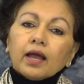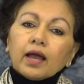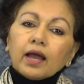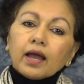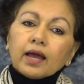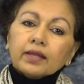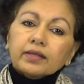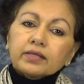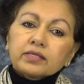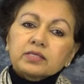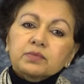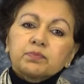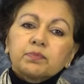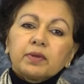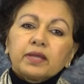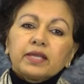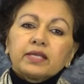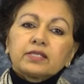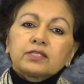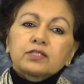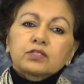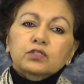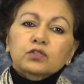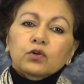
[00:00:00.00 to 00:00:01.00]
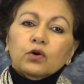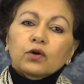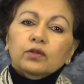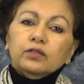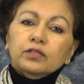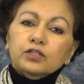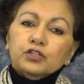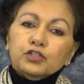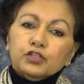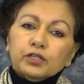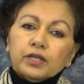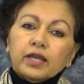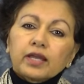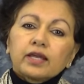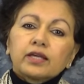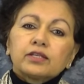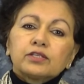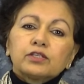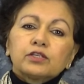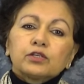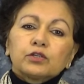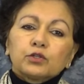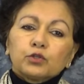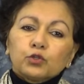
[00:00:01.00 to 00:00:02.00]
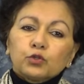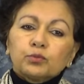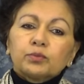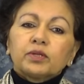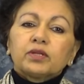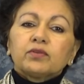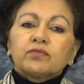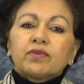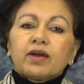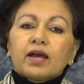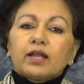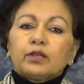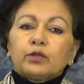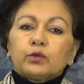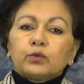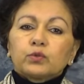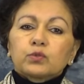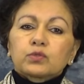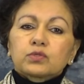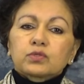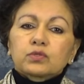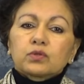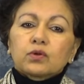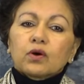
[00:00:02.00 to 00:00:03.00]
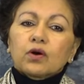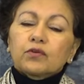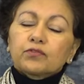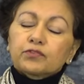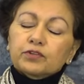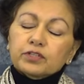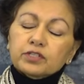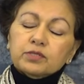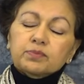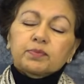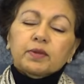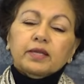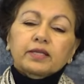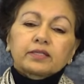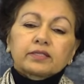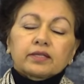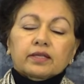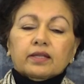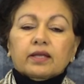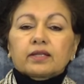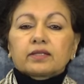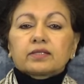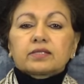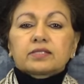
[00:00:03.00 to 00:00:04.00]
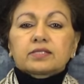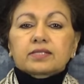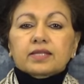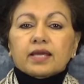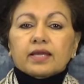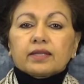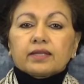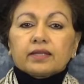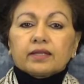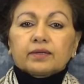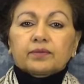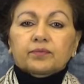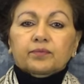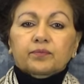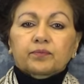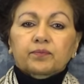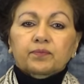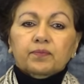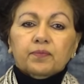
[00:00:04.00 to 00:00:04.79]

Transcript: and is based on the shared human values of respect and understanding.